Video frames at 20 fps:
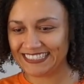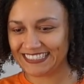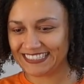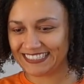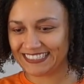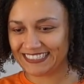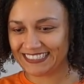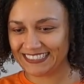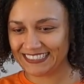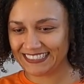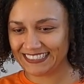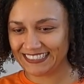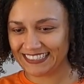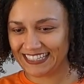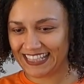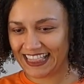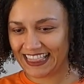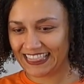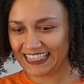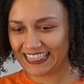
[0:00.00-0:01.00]

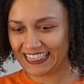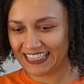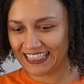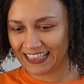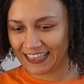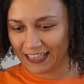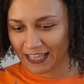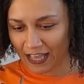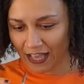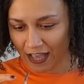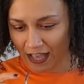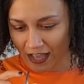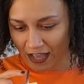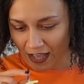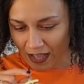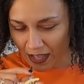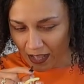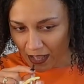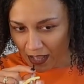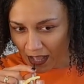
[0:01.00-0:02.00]

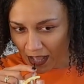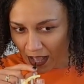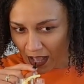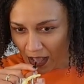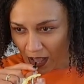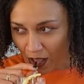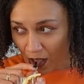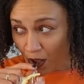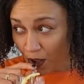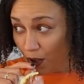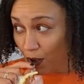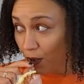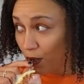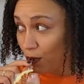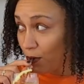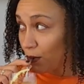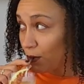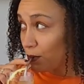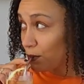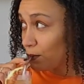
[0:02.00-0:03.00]

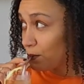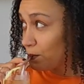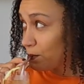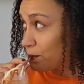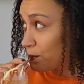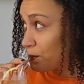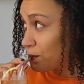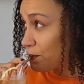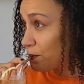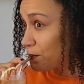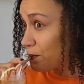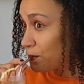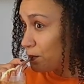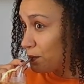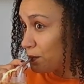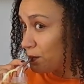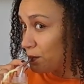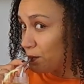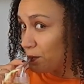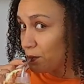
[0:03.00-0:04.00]

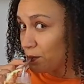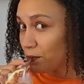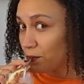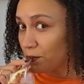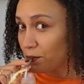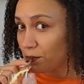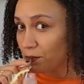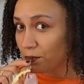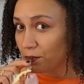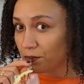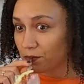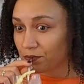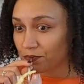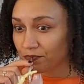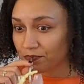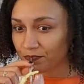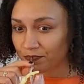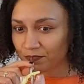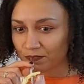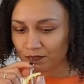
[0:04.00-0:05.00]

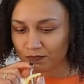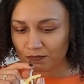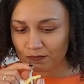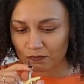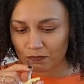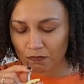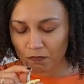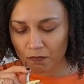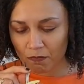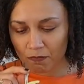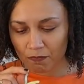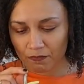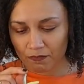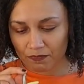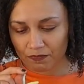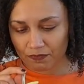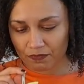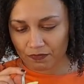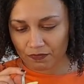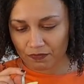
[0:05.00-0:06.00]

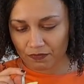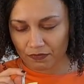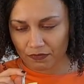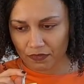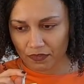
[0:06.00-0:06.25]
(not speaking)